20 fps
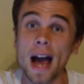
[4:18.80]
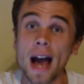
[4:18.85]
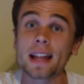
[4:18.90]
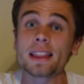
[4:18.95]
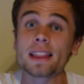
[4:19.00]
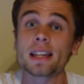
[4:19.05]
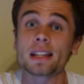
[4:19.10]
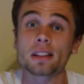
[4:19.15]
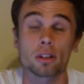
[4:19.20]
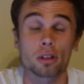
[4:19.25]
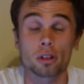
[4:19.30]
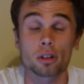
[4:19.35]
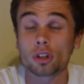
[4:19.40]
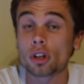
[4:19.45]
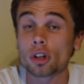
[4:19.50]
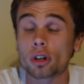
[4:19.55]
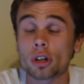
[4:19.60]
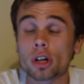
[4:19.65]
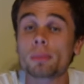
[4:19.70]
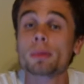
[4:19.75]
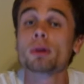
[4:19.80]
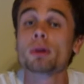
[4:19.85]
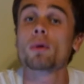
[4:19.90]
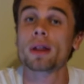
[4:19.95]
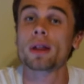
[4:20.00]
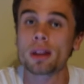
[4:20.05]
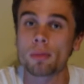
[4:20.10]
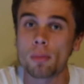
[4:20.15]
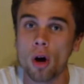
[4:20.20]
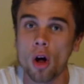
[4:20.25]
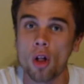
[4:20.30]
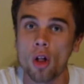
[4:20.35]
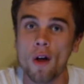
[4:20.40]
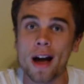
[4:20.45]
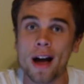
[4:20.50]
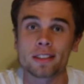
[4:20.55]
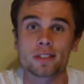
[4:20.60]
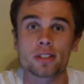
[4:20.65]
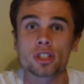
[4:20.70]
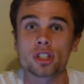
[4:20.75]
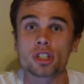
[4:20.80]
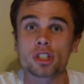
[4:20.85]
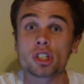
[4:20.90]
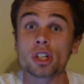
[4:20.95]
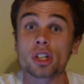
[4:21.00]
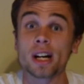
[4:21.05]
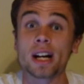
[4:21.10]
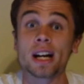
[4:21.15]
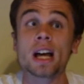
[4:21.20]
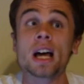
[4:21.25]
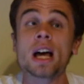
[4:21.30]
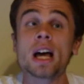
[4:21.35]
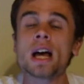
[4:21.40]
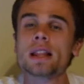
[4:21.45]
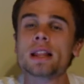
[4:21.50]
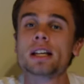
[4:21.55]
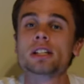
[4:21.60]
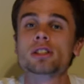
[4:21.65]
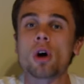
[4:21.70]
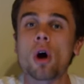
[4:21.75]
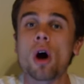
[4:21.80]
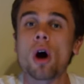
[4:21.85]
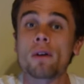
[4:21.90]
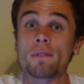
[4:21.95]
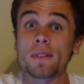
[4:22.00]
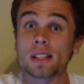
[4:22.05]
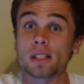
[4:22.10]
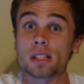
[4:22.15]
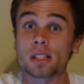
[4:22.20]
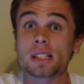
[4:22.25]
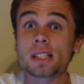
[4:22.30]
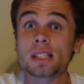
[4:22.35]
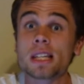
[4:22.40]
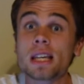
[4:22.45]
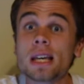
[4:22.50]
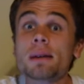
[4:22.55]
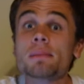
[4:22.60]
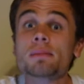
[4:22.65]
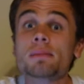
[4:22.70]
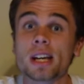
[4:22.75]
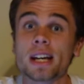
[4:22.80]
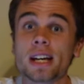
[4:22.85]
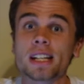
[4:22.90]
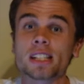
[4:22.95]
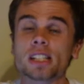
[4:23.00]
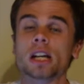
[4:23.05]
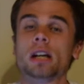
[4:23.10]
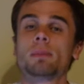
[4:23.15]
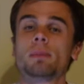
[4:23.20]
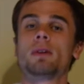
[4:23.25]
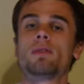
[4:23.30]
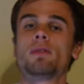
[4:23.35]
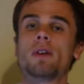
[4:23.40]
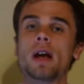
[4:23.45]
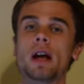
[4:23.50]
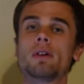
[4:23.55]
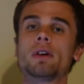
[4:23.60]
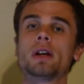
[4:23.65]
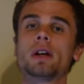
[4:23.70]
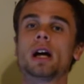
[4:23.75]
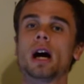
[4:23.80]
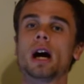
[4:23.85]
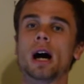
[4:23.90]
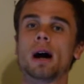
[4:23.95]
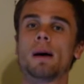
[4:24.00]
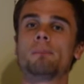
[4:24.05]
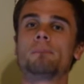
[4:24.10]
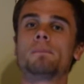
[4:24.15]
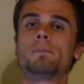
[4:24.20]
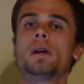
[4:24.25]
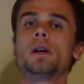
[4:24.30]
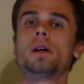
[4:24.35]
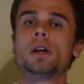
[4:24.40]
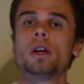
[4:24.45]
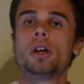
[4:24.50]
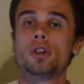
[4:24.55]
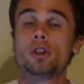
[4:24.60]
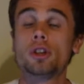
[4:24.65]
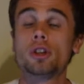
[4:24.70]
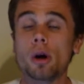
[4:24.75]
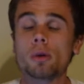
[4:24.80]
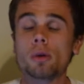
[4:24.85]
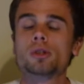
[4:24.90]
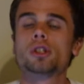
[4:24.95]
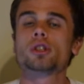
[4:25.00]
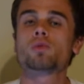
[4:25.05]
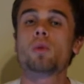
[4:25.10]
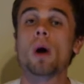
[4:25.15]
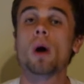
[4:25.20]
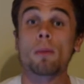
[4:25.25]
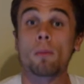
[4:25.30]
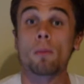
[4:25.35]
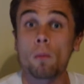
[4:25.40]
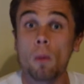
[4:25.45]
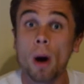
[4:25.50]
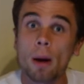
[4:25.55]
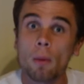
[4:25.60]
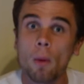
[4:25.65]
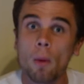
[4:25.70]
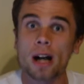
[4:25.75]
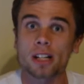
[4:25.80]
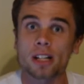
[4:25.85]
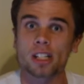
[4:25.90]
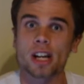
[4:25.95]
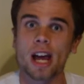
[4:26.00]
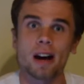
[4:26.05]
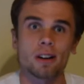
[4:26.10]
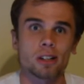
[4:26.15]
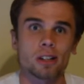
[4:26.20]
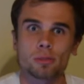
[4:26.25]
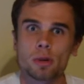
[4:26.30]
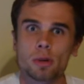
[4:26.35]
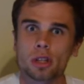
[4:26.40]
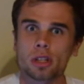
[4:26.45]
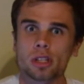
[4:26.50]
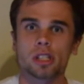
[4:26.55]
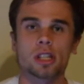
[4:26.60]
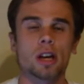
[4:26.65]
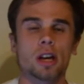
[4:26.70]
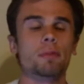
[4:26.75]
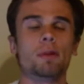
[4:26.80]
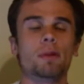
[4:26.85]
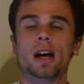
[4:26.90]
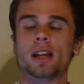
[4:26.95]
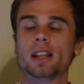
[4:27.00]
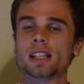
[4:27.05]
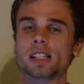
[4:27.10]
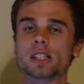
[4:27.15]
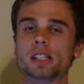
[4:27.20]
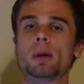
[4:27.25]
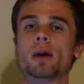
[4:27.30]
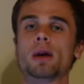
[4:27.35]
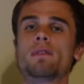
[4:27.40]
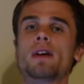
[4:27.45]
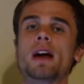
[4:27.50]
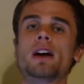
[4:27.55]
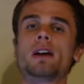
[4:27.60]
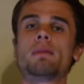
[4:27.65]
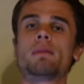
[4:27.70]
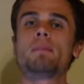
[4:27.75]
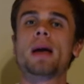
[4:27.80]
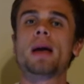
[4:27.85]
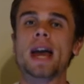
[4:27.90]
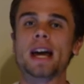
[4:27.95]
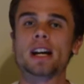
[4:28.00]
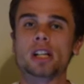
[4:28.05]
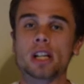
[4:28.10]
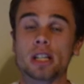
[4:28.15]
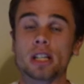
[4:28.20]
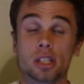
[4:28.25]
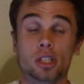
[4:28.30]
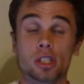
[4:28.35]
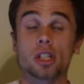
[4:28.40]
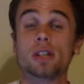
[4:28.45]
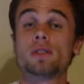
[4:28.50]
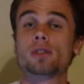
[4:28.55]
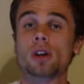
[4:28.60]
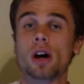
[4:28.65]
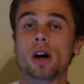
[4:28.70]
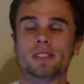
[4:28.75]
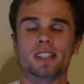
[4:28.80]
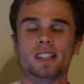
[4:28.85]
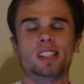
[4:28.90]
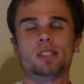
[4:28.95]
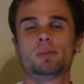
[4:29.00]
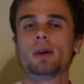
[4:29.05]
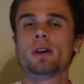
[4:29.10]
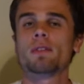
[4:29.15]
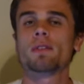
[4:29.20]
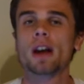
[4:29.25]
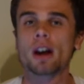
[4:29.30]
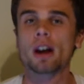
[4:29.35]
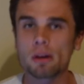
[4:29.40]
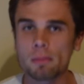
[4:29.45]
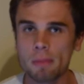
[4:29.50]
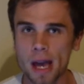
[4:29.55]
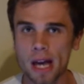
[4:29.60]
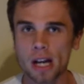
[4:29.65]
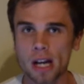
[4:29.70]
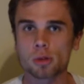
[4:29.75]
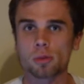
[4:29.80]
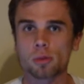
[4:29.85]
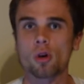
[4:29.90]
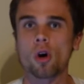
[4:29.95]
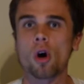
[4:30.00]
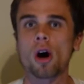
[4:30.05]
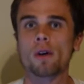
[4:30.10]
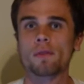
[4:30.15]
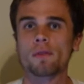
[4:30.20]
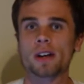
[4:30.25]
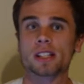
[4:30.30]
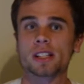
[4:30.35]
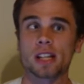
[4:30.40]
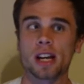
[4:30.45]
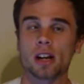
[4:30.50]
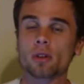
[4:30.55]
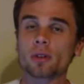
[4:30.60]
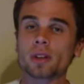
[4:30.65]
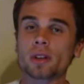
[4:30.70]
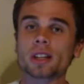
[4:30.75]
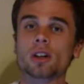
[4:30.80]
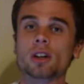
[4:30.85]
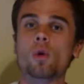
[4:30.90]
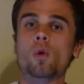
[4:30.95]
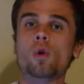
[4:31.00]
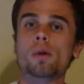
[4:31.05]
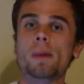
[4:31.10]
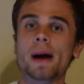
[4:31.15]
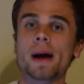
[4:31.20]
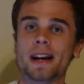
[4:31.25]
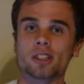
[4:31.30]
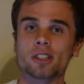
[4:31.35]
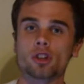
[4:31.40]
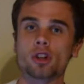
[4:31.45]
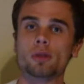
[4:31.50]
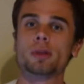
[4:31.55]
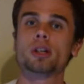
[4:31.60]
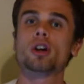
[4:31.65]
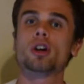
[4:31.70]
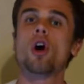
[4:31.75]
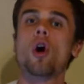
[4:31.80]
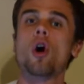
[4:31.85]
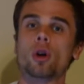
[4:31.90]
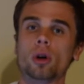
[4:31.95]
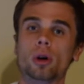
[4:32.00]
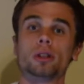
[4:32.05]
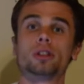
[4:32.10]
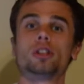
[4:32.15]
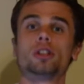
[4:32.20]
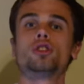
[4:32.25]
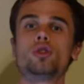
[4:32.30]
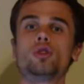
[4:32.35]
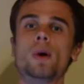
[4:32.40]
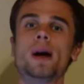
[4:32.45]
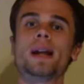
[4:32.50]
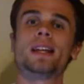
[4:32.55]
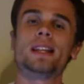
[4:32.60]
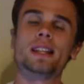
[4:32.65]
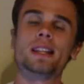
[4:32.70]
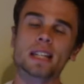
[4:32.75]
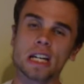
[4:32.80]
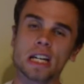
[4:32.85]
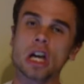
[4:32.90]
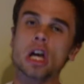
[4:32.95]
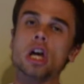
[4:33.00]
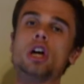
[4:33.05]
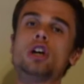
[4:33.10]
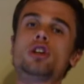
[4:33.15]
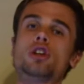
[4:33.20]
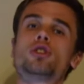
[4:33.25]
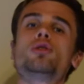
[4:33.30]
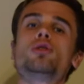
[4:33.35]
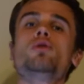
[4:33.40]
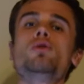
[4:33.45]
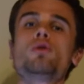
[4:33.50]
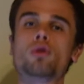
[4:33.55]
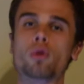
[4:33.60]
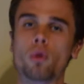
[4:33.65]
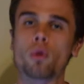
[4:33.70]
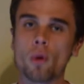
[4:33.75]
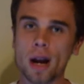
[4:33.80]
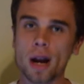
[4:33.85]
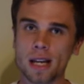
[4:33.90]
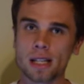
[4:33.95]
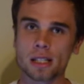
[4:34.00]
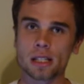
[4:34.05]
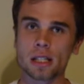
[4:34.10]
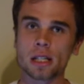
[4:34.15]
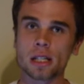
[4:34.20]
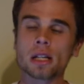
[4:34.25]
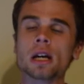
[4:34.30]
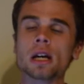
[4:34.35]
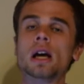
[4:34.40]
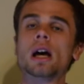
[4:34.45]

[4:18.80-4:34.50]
think that they're going to be running the ball a lot this year, and this offense seems like it's going to be very just why watching Alex Smith and stuff play, I think it's going to be a very in the Chiefs offense, I think it's going to be a very manageable offense. I don't think the quarterback is going to be called on to do anything too crazy.